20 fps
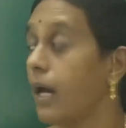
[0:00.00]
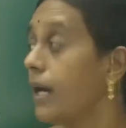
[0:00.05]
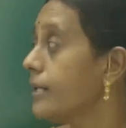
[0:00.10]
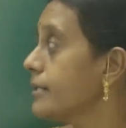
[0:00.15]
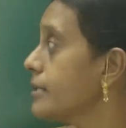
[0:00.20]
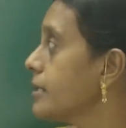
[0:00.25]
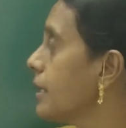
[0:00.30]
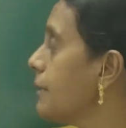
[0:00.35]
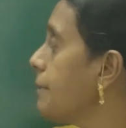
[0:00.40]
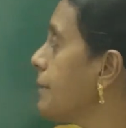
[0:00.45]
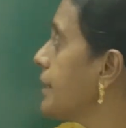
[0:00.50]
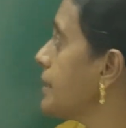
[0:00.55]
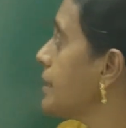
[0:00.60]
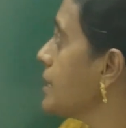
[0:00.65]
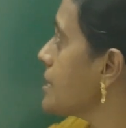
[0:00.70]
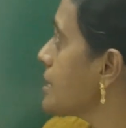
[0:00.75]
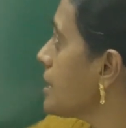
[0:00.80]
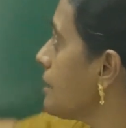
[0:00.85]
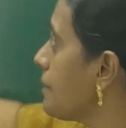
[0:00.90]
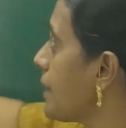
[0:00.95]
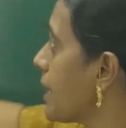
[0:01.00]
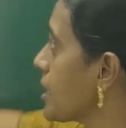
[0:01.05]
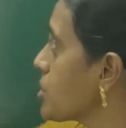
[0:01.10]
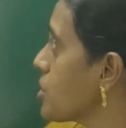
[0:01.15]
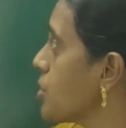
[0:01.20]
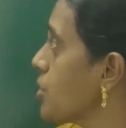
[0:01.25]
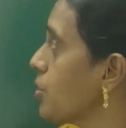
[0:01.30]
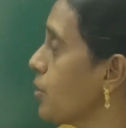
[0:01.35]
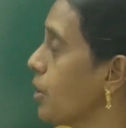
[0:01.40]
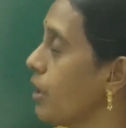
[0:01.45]
adukapra na
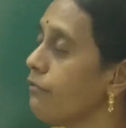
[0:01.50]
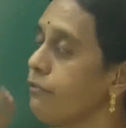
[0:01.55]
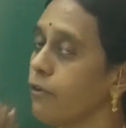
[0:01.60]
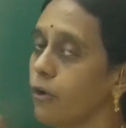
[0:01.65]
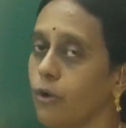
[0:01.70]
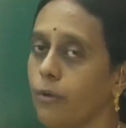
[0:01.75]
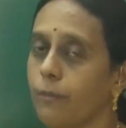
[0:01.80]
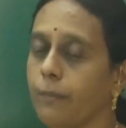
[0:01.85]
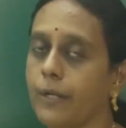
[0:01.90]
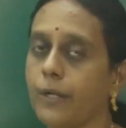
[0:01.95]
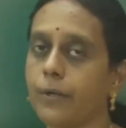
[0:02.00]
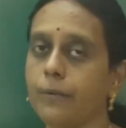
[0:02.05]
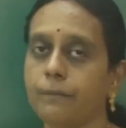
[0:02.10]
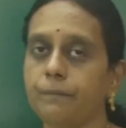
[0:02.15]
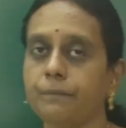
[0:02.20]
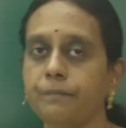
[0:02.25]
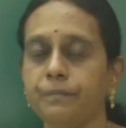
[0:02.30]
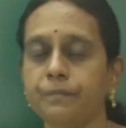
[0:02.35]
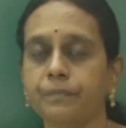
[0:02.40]
subtraction rule la follow pananum.